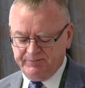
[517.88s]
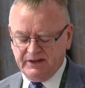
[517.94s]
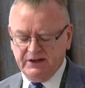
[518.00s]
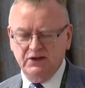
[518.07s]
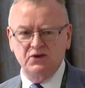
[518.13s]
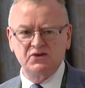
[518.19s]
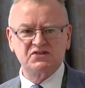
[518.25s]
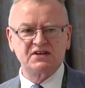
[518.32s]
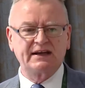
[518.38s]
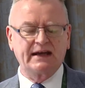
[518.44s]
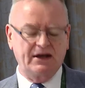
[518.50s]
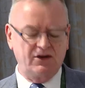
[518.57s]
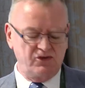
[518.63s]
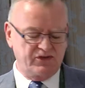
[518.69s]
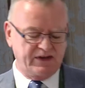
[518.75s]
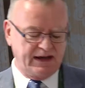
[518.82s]
Using
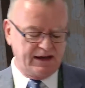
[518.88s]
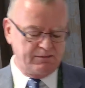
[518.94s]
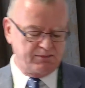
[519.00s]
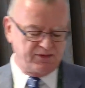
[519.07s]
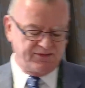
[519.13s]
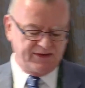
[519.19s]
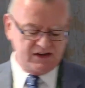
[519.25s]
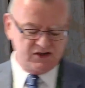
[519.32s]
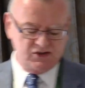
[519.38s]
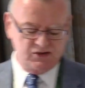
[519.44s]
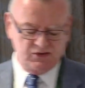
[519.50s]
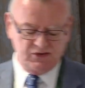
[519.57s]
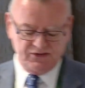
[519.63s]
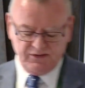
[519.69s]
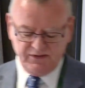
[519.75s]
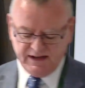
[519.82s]
healthcare
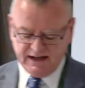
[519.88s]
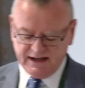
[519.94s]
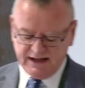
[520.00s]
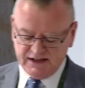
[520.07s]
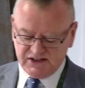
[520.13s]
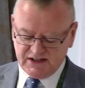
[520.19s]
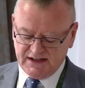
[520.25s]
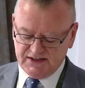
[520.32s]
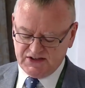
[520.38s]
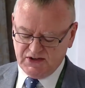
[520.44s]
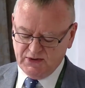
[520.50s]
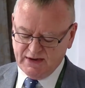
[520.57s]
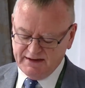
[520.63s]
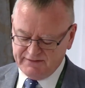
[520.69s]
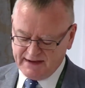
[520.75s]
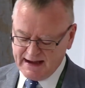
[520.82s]
professionals from the NHS who
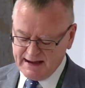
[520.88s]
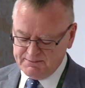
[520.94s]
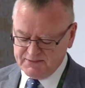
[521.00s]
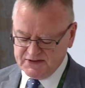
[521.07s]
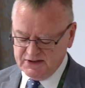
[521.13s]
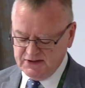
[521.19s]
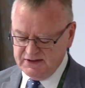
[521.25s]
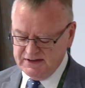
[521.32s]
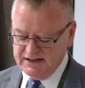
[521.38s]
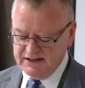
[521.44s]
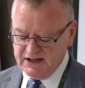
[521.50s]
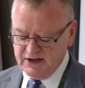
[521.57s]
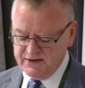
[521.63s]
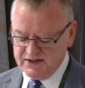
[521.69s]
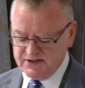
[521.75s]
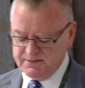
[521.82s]
have absolutely
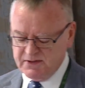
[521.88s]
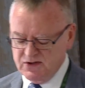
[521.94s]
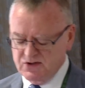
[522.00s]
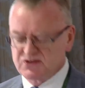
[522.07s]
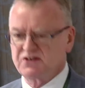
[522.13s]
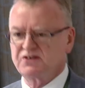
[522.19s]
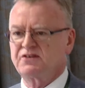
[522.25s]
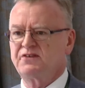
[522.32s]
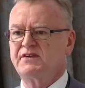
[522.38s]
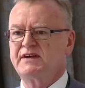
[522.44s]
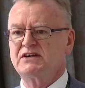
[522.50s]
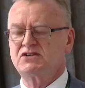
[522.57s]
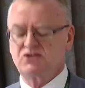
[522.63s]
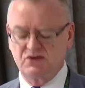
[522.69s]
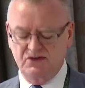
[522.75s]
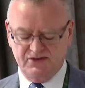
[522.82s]
no exposure to the
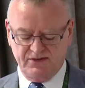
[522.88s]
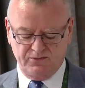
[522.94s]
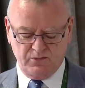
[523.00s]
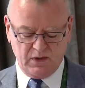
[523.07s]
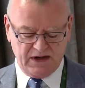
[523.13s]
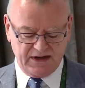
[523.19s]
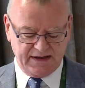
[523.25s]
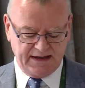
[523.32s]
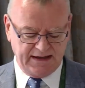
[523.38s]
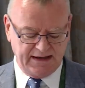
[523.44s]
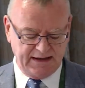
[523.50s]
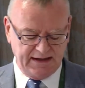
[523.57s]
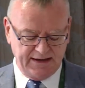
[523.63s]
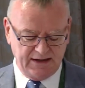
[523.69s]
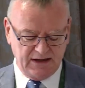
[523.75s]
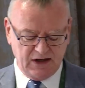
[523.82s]
issues of
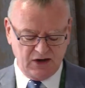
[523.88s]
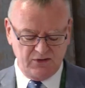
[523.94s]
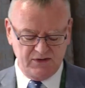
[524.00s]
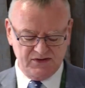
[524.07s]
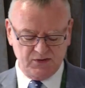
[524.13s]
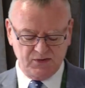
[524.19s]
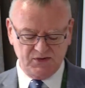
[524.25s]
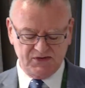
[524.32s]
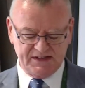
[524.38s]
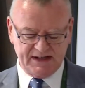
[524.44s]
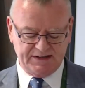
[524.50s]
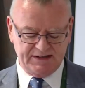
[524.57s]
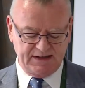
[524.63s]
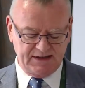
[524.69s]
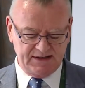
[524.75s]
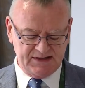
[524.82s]
working in low-resource
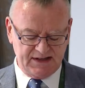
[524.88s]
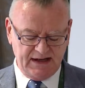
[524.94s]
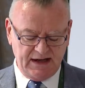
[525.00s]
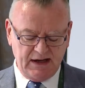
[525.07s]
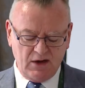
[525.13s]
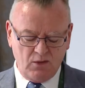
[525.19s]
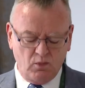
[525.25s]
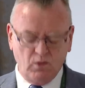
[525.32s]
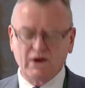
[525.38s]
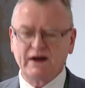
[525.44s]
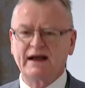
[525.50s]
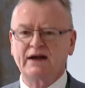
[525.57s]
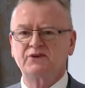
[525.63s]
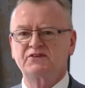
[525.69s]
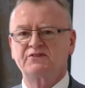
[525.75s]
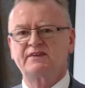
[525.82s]
settings, well
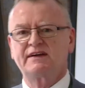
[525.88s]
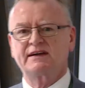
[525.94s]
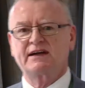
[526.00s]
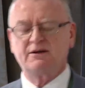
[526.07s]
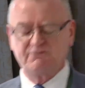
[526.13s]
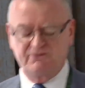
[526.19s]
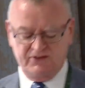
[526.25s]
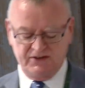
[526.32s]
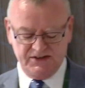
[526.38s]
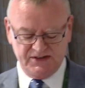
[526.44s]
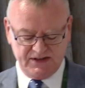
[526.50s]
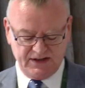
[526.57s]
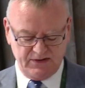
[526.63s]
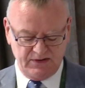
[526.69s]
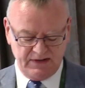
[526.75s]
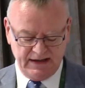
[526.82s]
out of their comfort
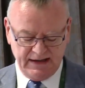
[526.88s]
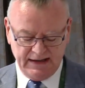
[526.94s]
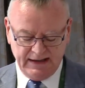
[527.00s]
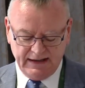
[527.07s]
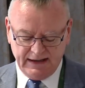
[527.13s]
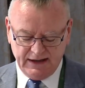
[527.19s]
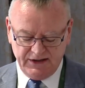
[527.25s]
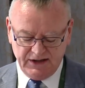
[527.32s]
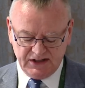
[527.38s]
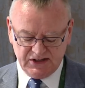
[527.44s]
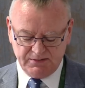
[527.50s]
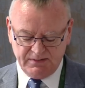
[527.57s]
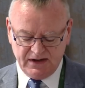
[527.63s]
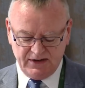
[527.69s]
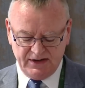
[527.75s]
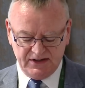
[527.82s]
zone and
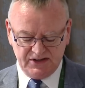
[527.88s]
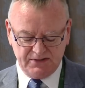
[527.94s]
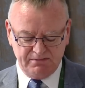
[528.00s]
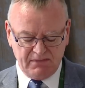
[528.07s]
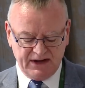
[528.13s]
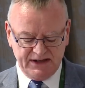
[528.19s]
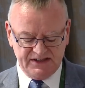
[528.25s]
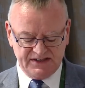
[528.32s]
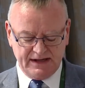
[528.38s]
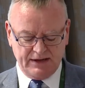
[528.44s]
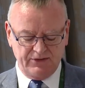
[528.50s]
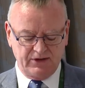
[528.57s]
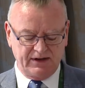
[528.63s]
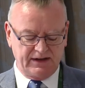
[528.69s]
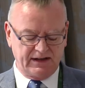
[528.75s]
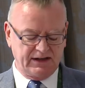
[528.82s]
experience, might
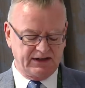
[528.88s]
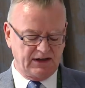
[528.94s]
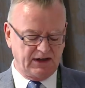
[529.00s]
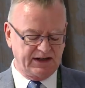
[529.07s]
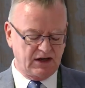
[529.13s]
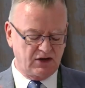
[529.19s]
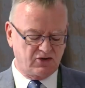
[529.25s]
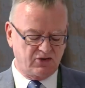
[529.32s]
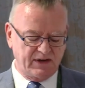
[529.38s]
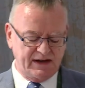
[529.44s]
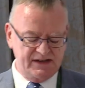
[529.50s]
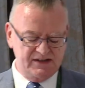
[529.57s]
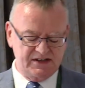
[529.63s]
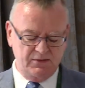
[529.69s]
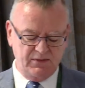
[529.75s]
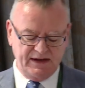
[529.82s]
sound like a
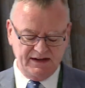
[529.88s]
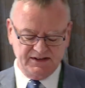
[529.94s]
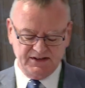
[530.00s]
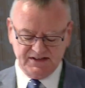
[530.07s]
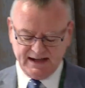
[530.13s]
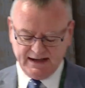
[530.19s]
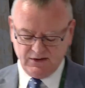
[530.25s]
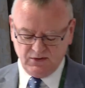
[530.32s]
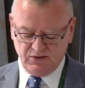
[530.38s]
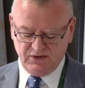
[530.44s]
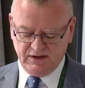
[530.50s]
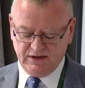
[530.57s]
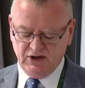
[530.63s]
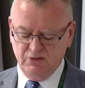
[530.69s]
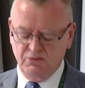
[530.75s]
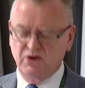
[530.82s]
crazy way to tackle the
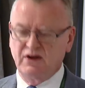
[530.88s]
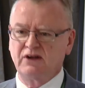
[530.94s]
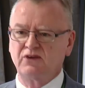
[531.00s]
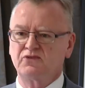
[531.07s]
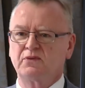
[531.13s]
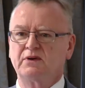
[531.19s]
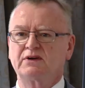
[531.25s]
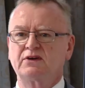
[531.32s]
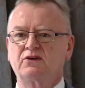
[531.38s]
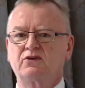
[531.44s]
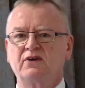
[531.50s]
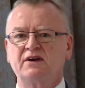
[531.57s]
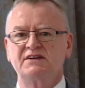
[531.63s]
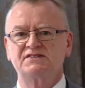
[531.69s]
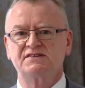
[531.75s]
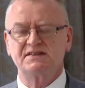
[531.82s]
global health worker
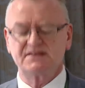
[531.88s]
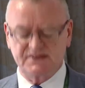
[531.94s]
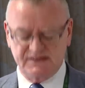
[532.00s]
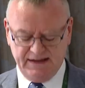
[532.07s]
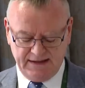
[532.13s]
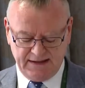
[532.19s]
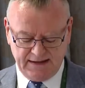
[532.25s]
crisis,